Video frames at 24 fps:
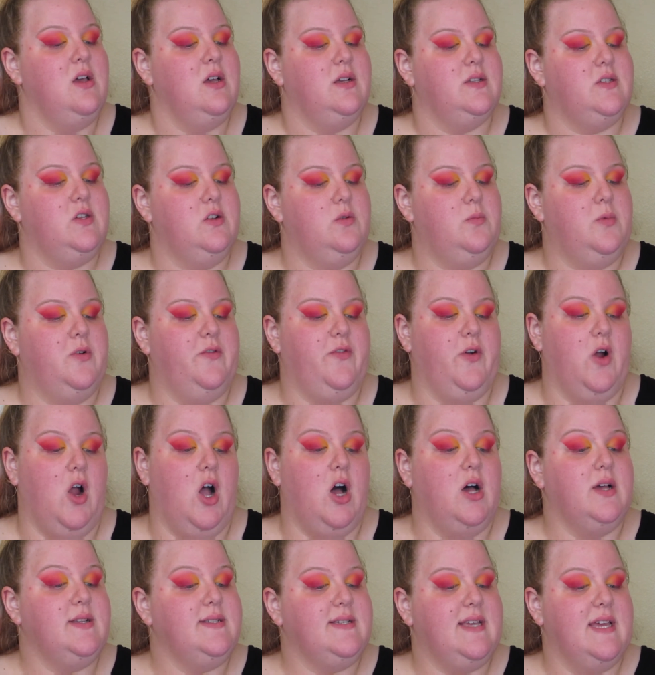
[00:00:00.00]
Suitable for
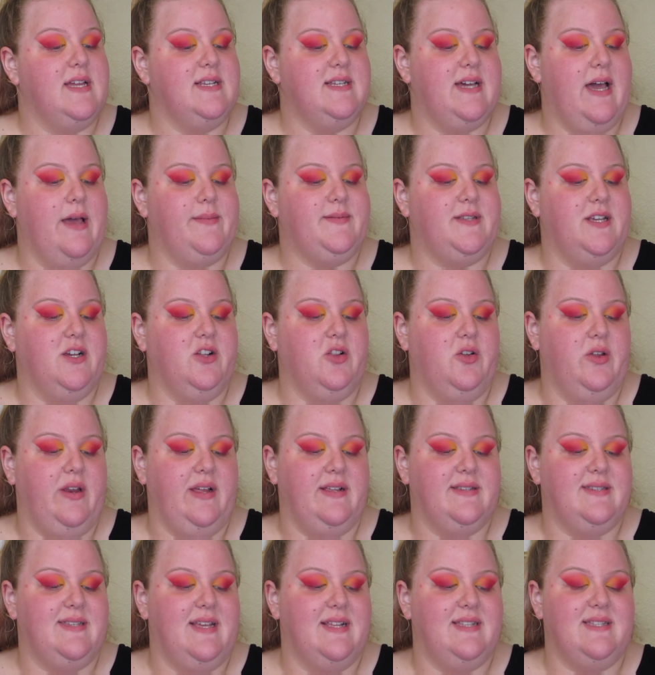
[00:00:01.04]
all skin types,
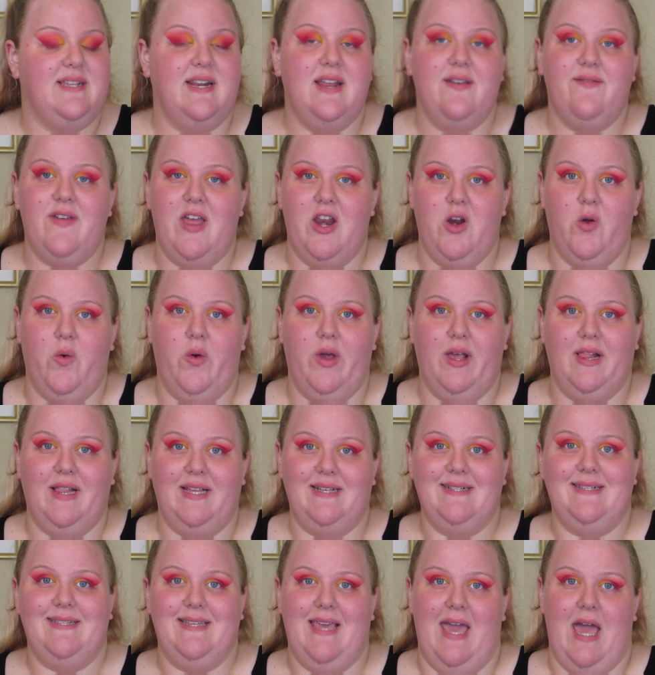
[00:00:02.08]
including sensitive and
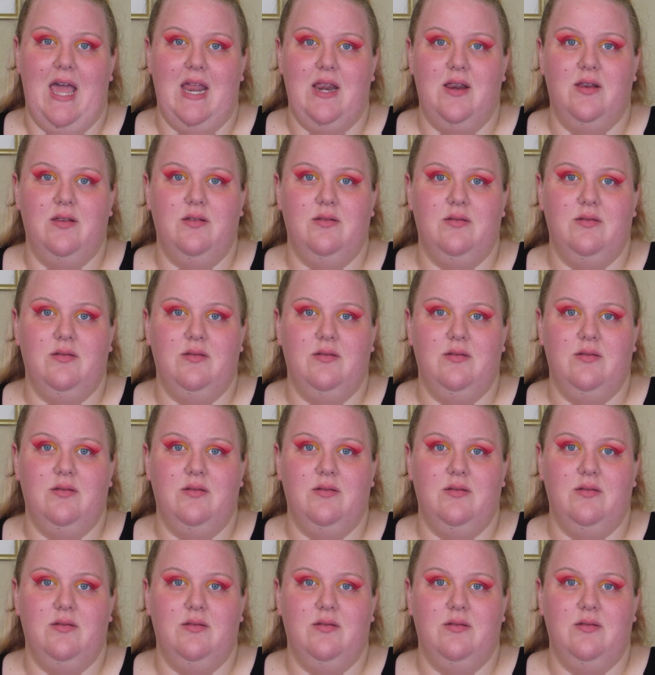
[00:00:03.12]
oily skin.